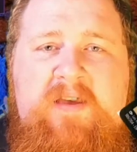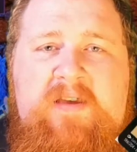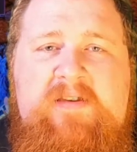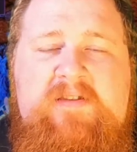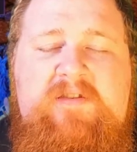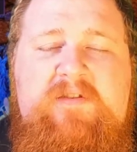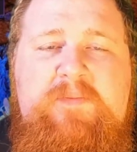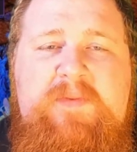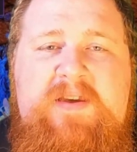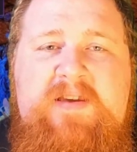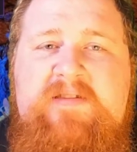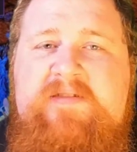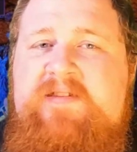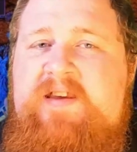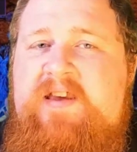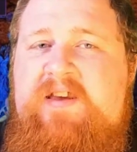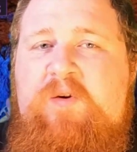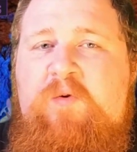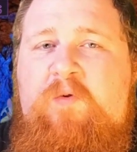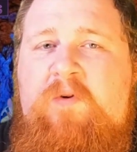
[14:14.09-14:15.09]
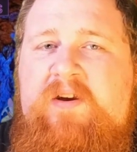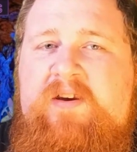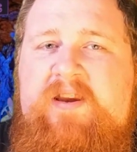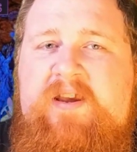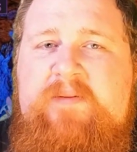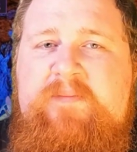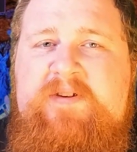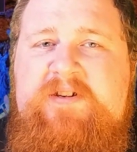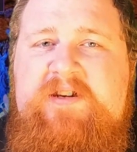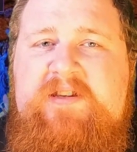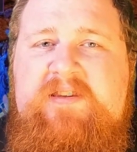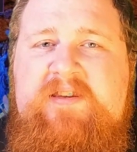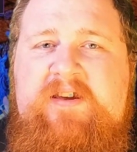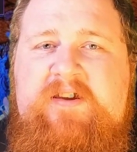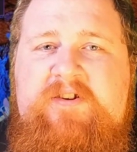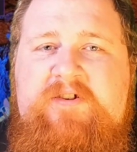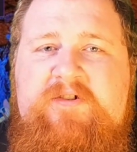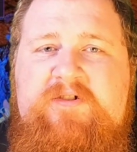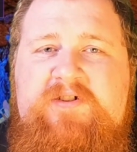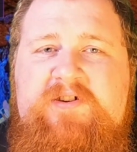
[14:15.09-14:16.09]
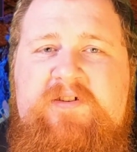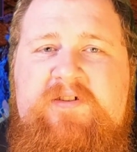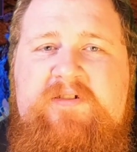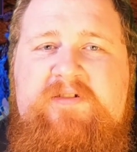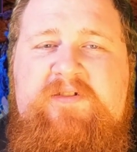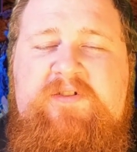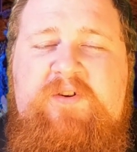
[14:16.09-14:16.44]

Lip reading: Smee is taking 1 damage at the end of your turn,